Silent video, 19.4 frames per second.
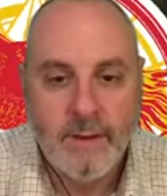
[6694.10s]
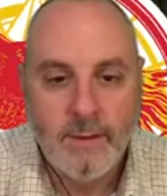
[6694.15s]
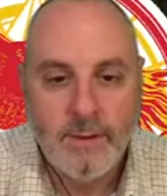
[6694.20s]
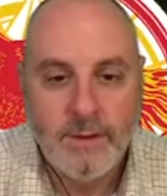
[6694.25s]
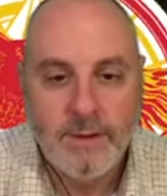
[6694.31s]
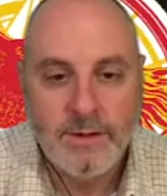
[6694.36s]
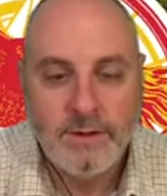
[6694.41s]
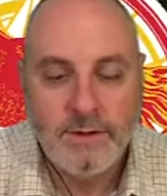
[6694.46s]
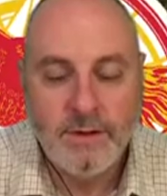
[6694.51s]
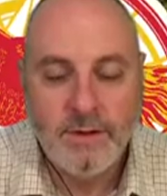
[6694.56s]
And
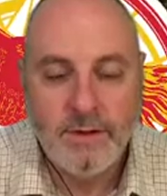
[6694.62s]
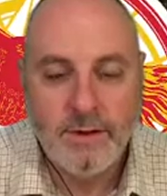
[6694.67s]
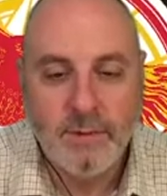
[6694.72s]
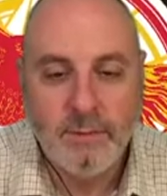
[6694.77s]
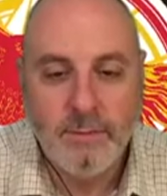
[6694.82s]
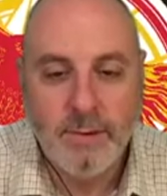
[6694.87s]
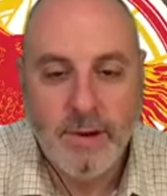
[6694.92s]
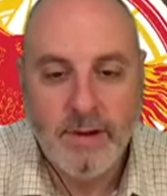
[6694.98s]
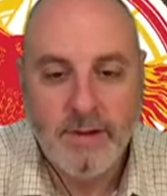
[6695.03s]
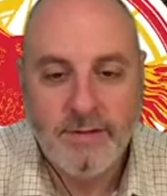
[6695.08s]
do a little
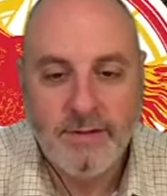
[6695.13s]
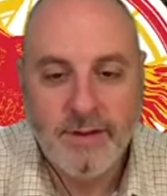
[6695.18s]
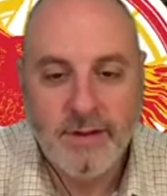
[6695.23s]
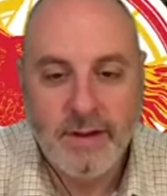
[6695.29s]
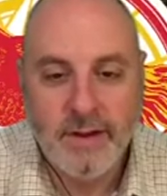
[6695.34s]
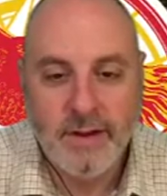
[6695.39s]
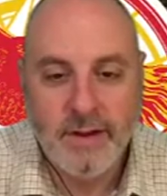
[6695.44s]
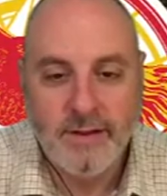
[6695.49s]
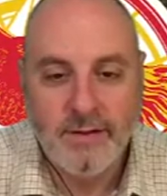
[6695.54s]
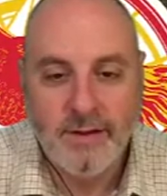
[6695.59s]
comparison and
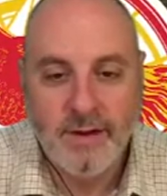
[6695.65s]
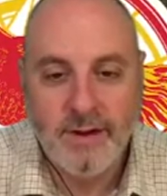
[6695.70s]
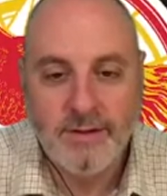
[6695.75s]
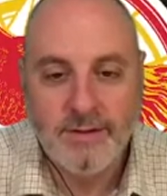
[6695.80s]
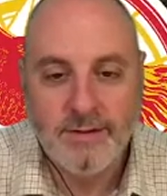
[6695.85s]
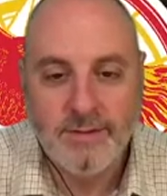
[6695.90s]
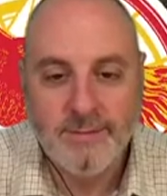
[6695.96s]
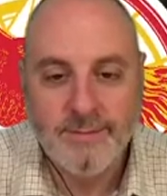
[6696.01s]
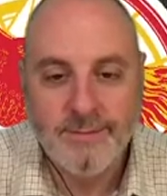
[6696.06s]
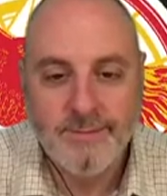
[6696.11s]
contrast.